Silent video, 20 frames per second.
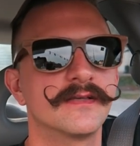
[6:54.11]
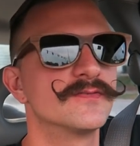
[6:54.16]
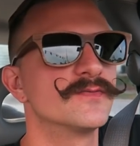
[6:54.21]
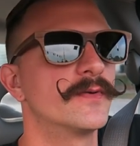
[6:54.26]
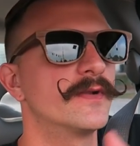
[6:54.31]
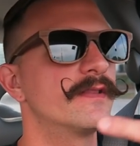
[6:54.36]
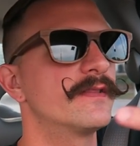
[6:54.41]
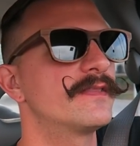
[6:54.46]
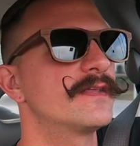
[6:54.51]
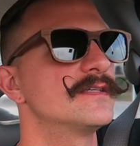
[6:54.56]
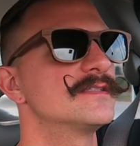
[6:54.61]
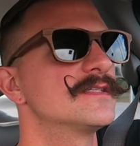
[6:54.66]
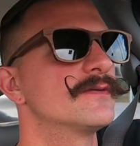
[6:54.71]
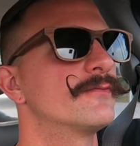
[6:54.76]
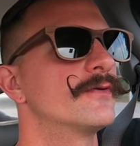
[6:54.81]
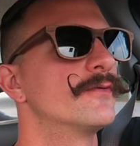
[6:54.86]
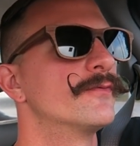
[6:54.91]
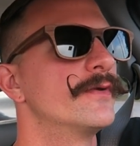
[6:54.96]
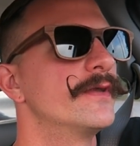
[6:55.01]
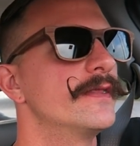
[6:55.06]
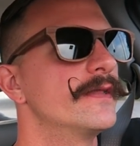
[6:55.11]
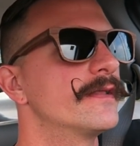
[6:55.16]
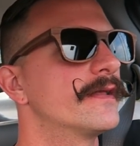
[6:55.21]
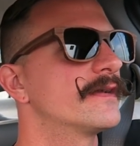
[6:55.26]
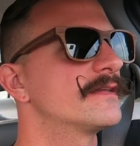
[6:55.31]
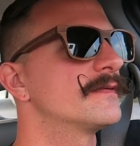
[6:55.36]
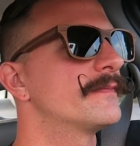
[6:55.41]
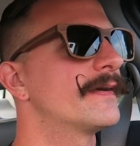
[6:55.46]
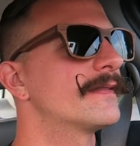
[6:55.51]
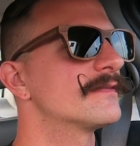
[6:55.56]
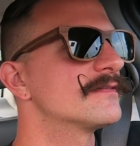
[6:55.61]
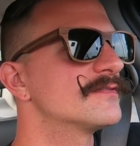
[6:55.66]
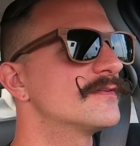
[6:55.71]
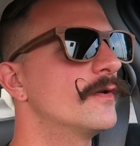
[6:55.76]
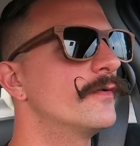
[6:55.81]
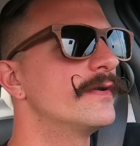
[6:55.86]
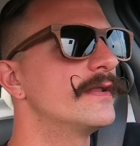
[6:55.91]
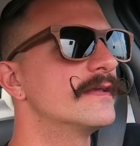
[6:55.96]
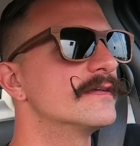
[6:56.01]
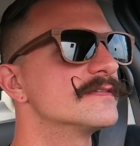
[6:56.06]
Because one of the things that we really liked about the
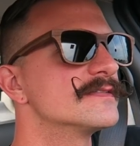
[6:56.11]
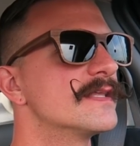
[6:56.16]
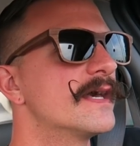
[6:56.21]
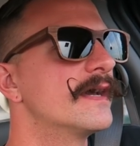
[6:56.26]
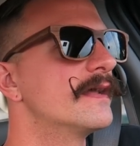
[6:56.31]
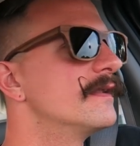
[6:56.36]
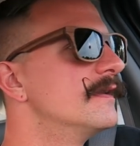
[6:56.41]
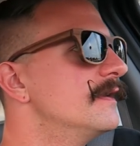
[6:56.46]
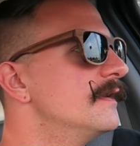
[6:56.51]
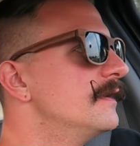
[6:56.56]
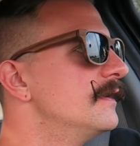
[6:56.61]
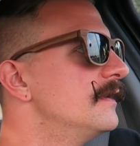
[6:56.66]
Sony is that